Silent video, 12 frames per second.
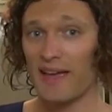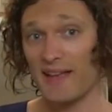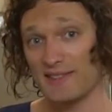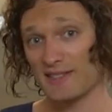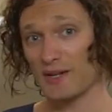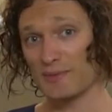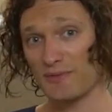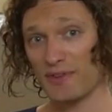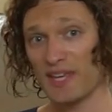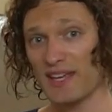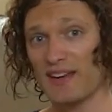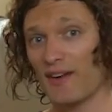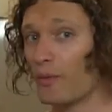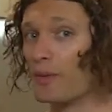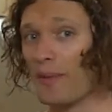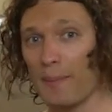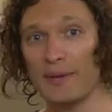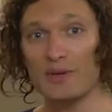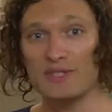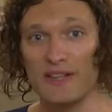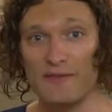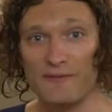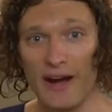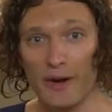In terms of heat, we might be using
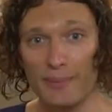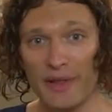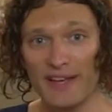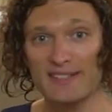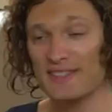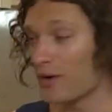a fireplace,